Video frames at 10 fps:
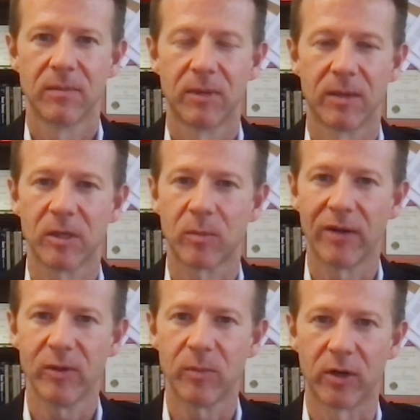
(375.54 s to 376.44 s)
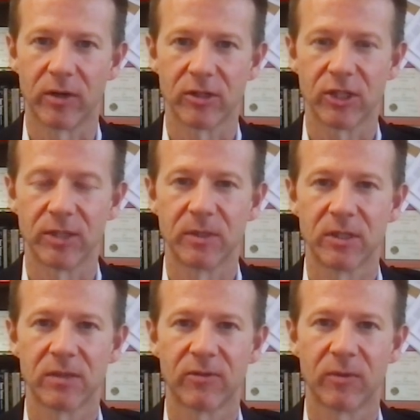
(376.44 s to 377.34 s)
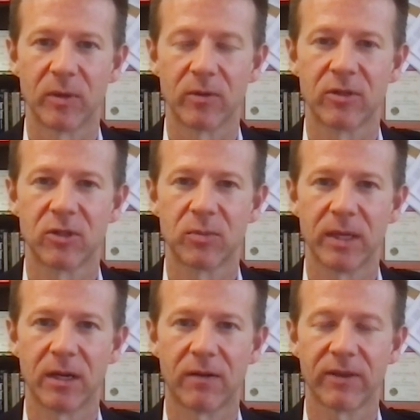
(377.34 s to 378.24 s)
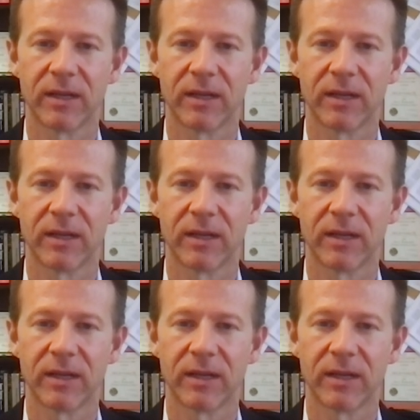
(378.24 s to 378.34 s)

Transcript: public-private partnerships for both spin-off